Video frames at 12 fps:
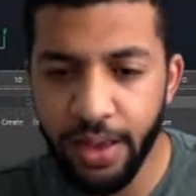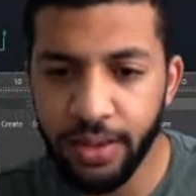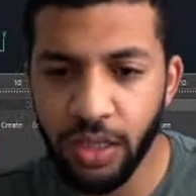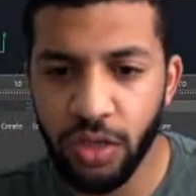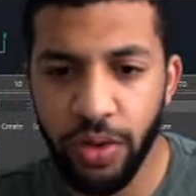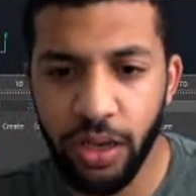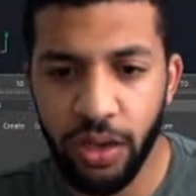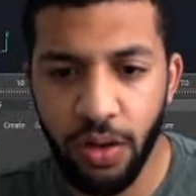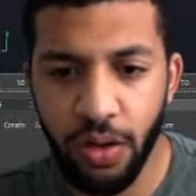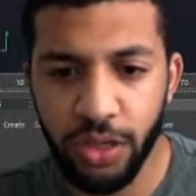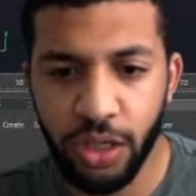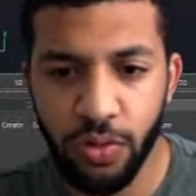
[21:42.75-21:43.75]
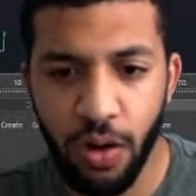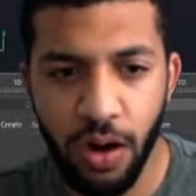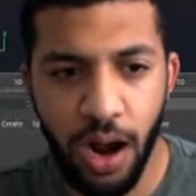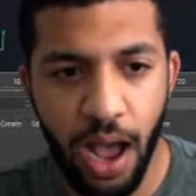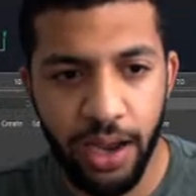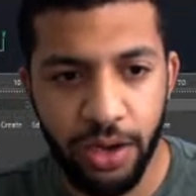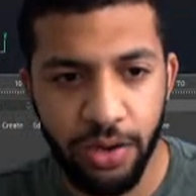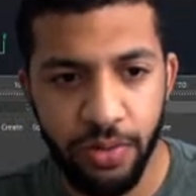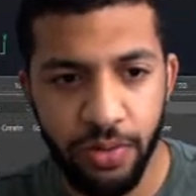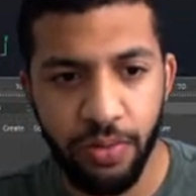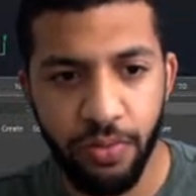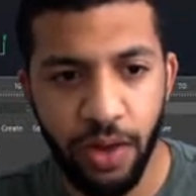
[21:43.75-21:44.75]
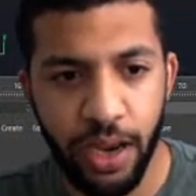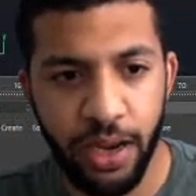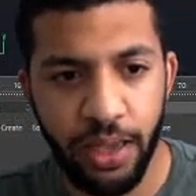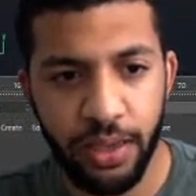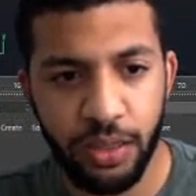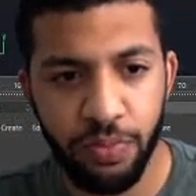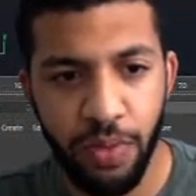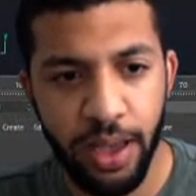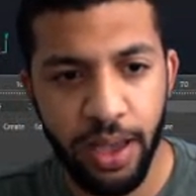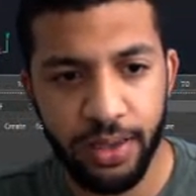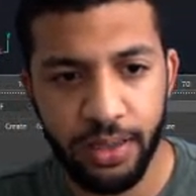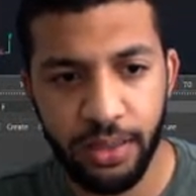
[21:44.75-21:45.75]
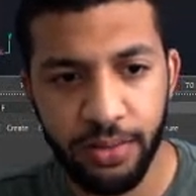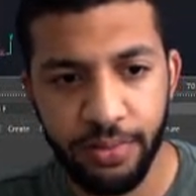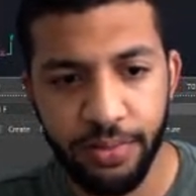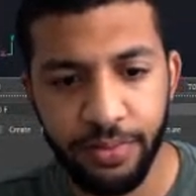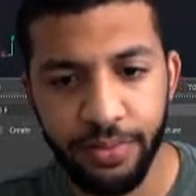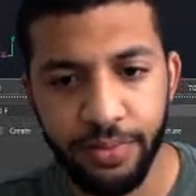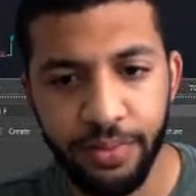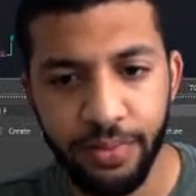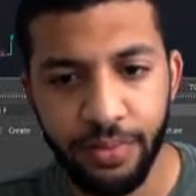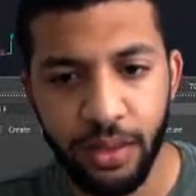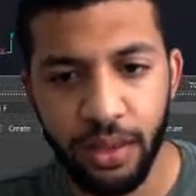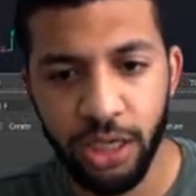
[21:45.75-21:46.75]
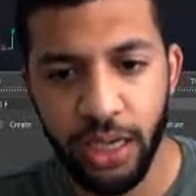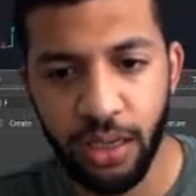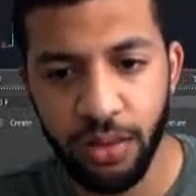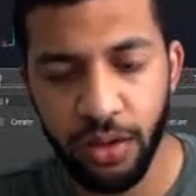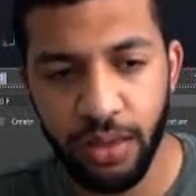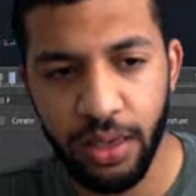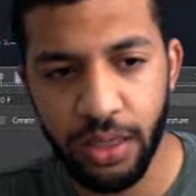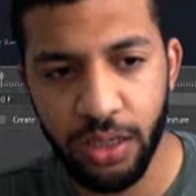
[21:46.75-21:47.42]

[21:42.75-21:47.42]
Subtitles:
So we can go to our height radius bias and take a look at this.